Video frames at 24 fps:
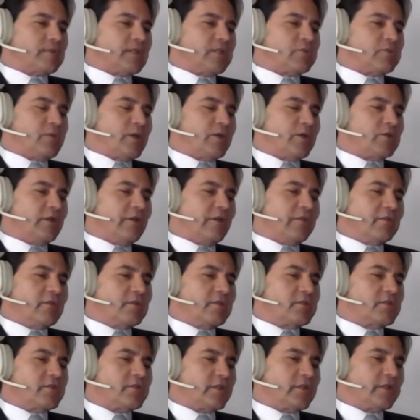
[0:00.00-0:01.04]
Especially in
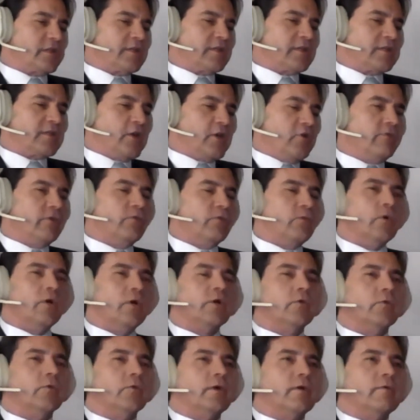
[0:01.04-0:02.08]
this COVID
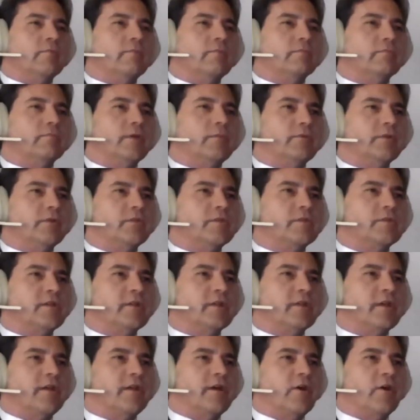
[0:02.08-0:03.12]
world where people are
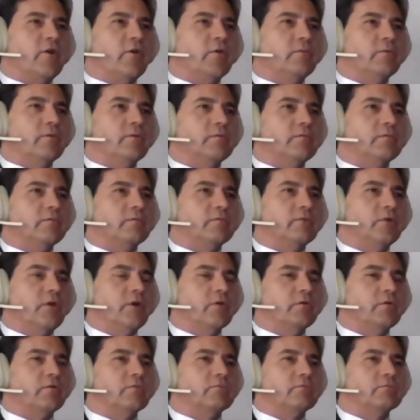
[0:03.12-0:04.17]
sitting at home and
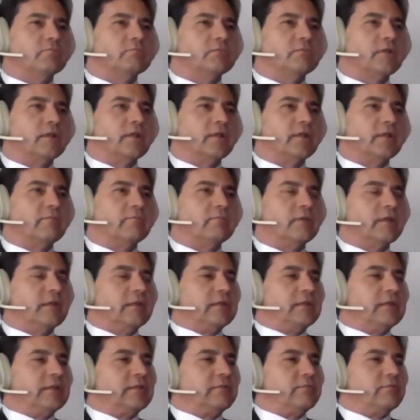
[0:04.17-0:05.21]
not
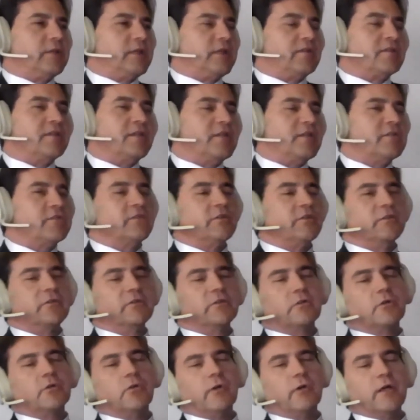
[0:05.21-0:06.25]
being
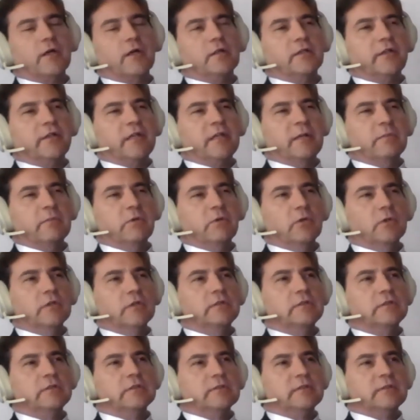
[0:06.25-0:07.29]
tested correctly
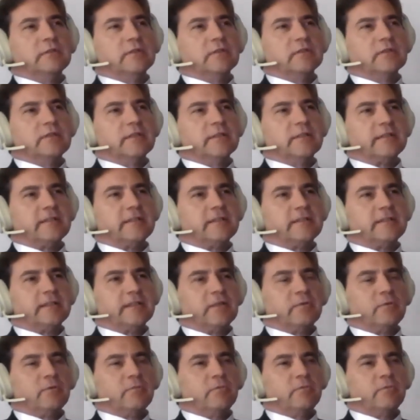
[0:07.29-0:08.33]
anymore.
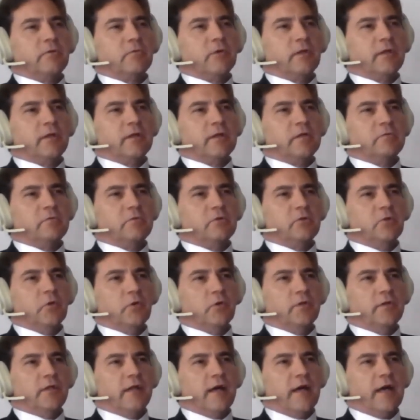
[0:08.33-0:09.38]
It would be really
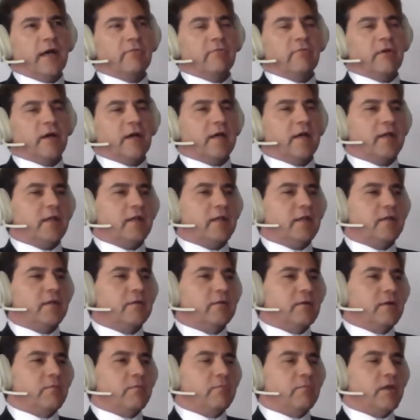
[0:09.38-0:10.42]
good to have a
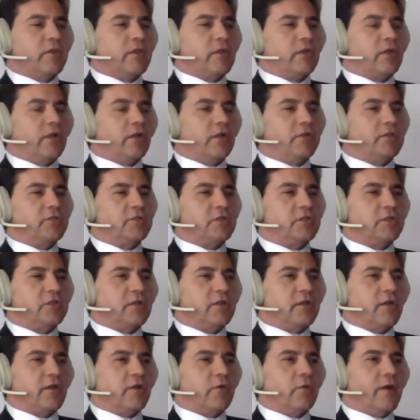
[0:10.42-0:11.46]
methodology to
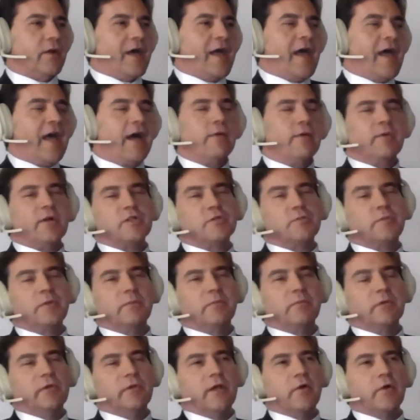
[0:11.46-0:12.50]
know how much
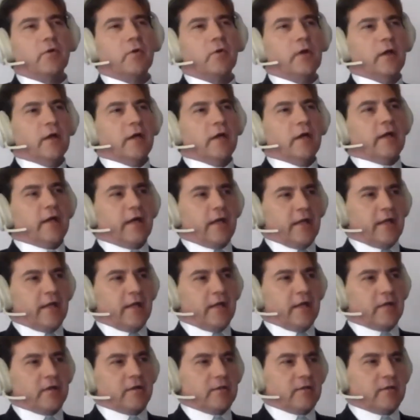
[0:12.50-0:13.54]
people know
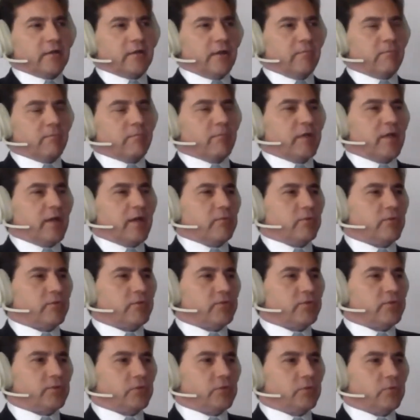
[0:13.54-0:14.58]
and be able
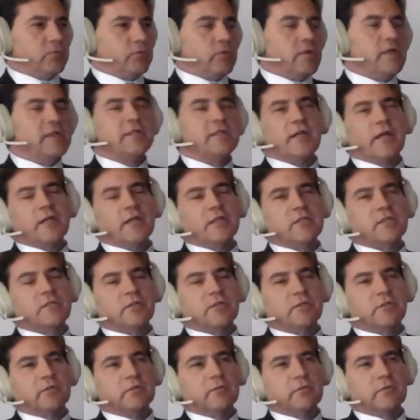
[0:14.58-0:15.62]
to retest
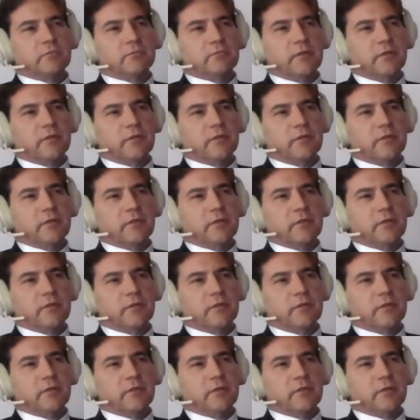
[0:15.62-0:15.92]
and